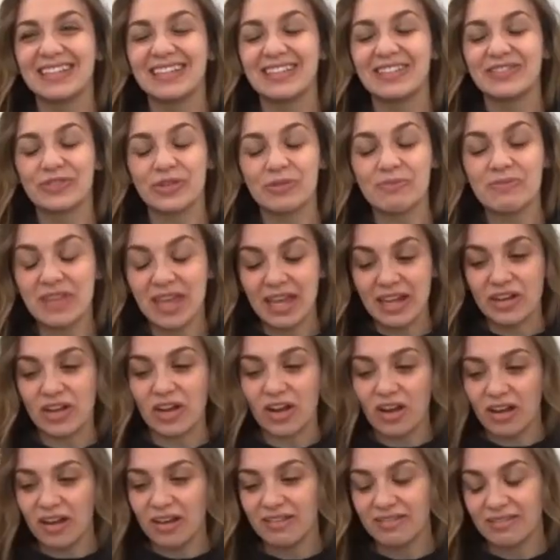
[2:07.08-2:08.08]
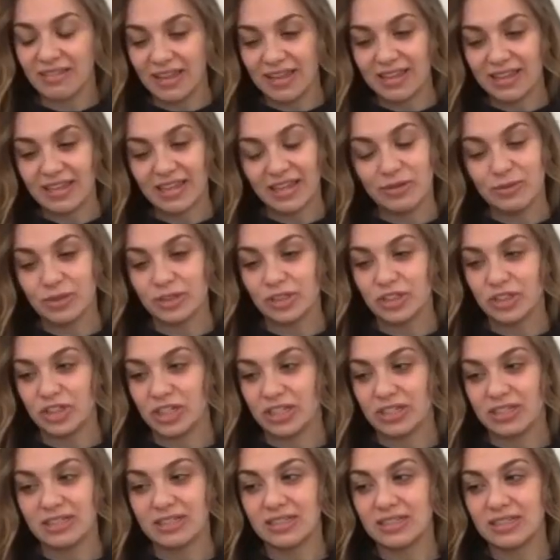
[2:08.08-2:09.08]
from then on, like, it was
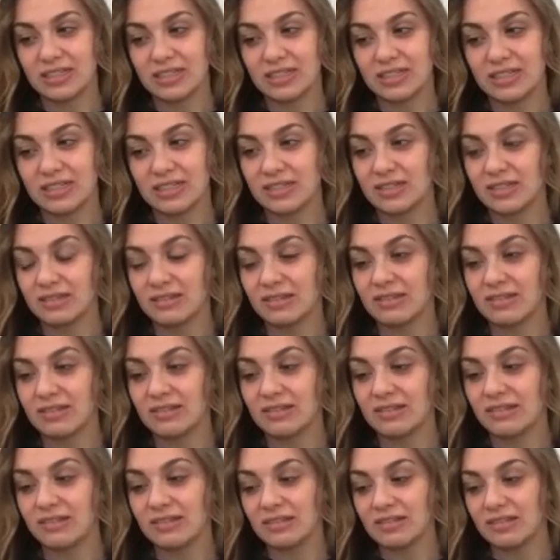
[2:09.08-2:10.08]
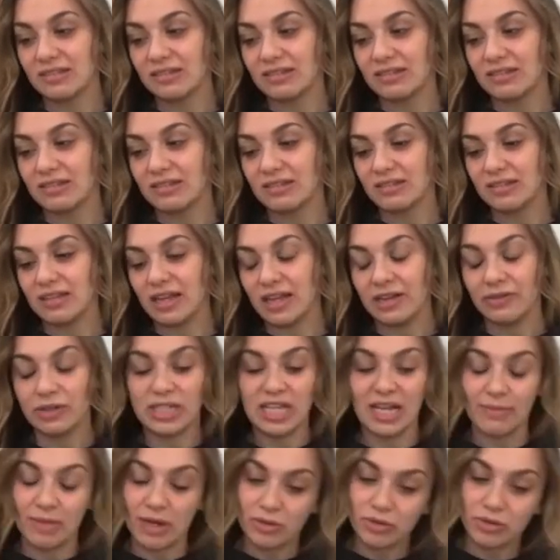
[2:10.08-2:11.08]
just every time
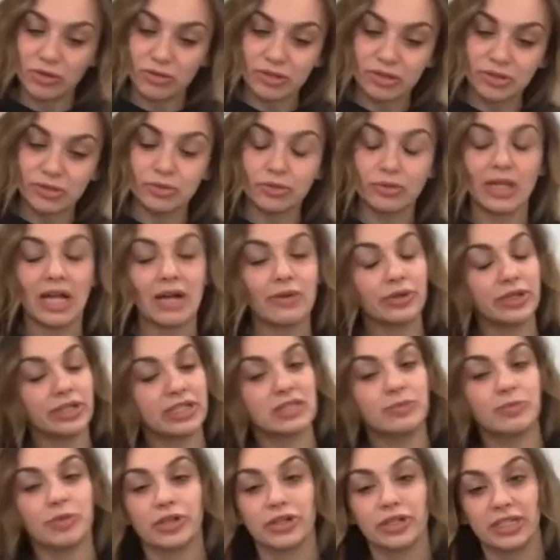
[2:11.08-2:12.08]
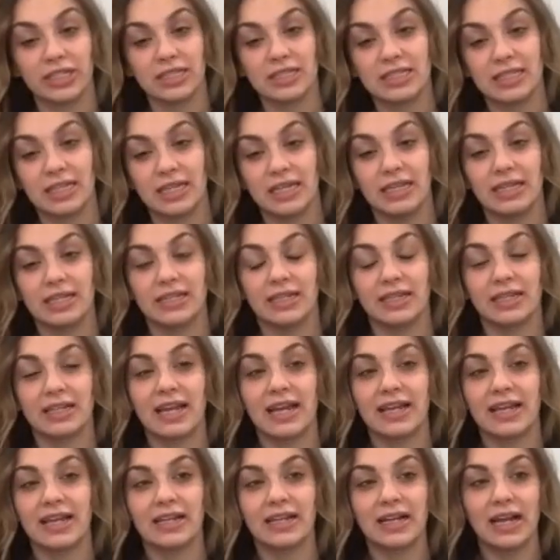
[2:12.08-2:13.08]
I would go to school, I would experience it. And it
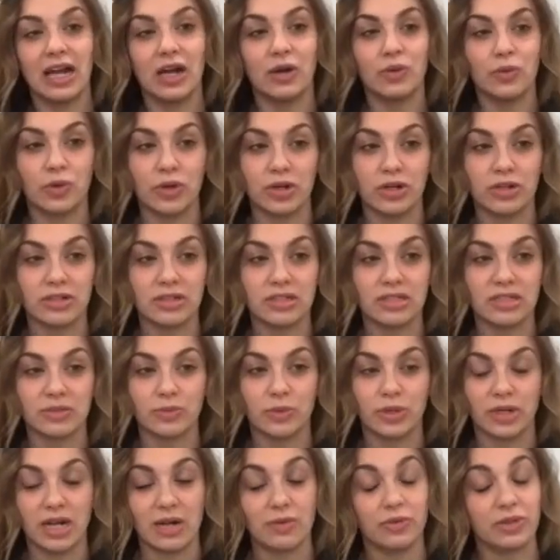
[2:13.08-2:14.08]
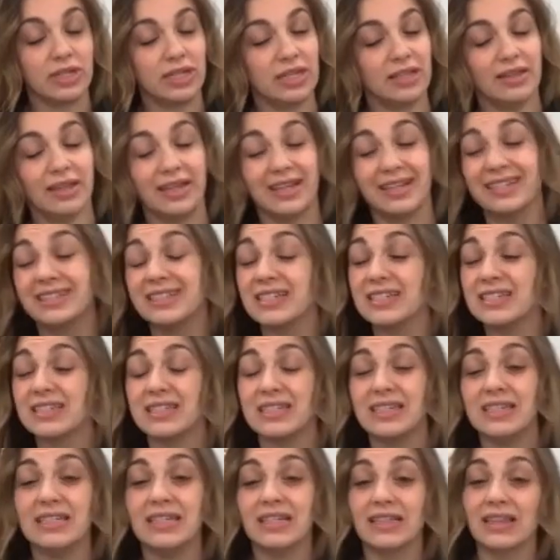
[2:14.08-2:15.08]
kind of got worse where I would get like
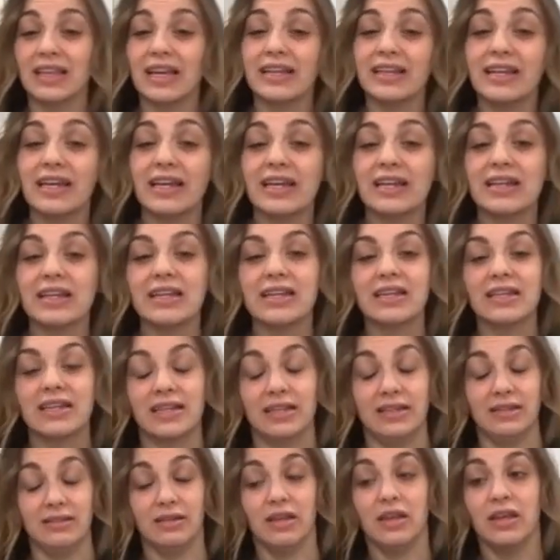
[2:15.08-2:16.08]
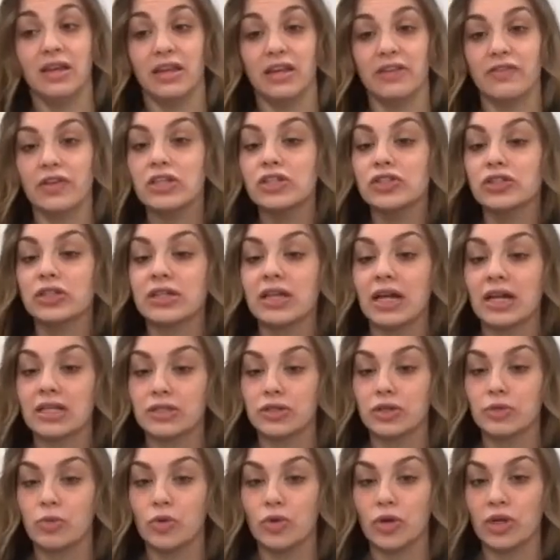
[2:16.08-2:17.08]
dizzy and lightheaded, and eventually got
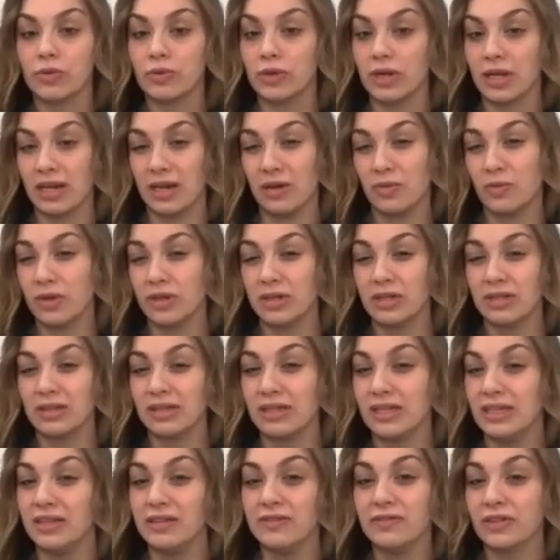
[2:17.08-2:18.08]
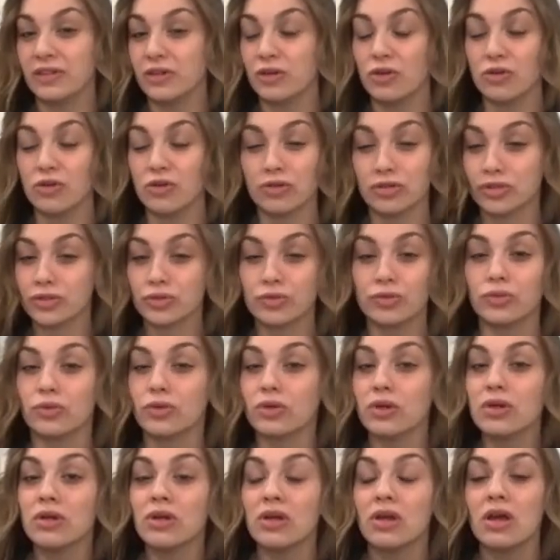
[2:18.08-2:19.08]
to a point where I didn't want to leave and go to
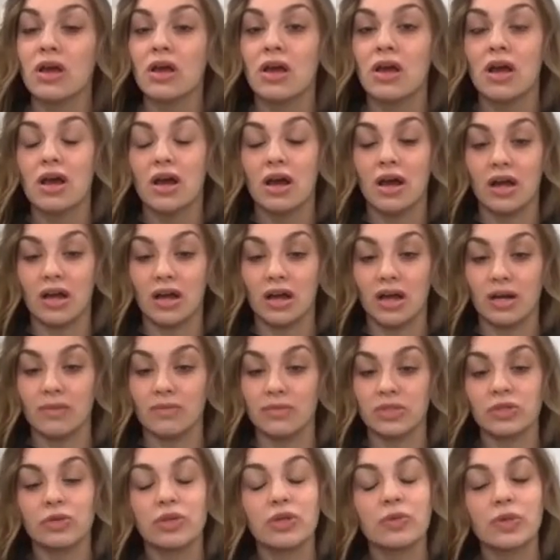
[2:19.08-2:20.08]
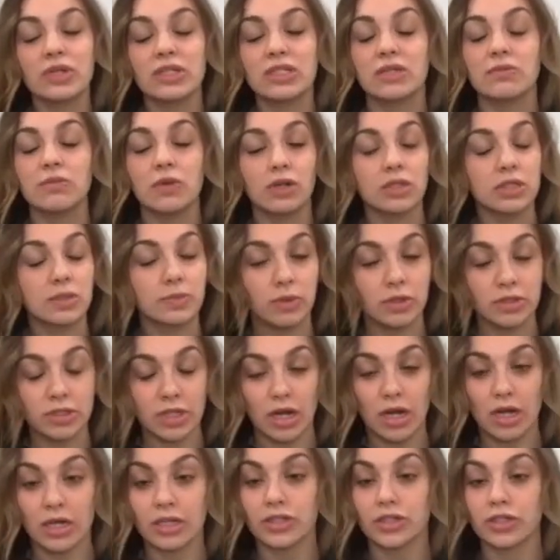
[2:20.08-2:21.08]
school. So we went to multiple
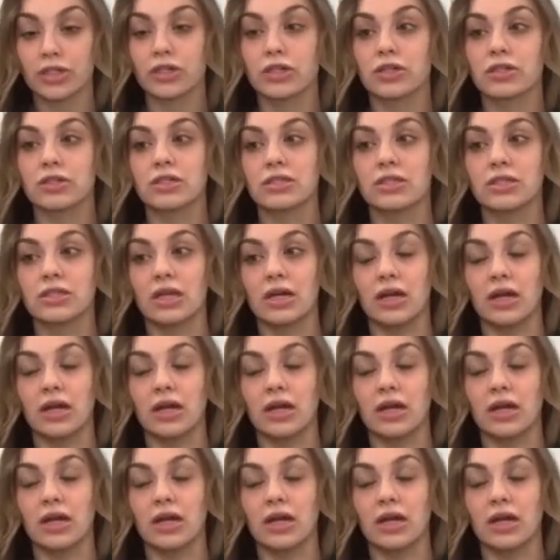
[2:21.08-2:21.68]
doctors.